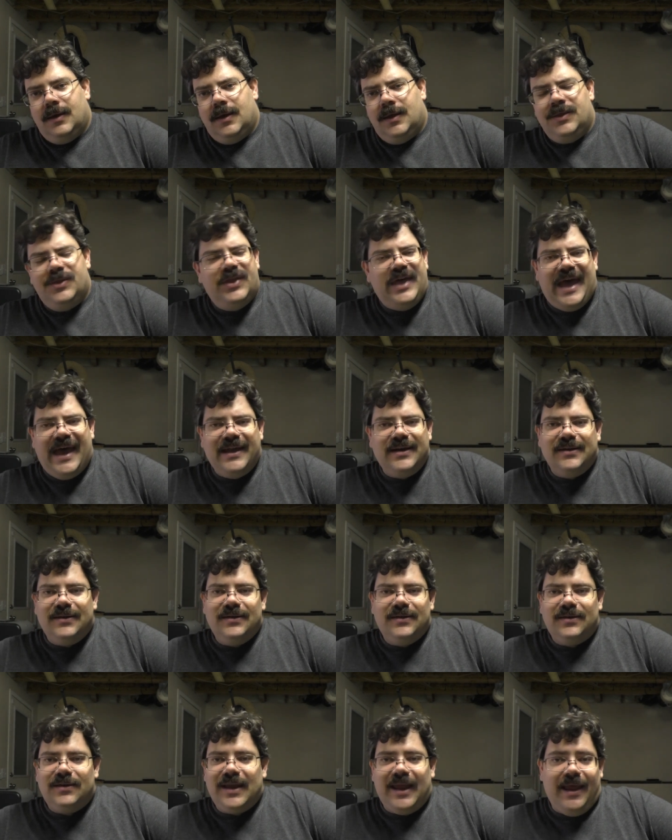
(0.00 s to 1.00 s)
That
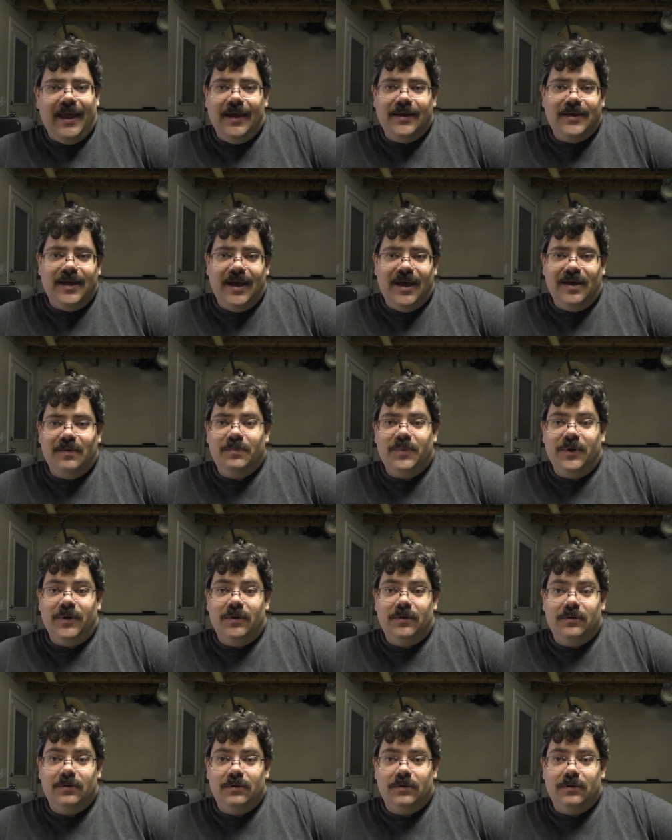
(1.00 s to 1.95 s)
can't happen.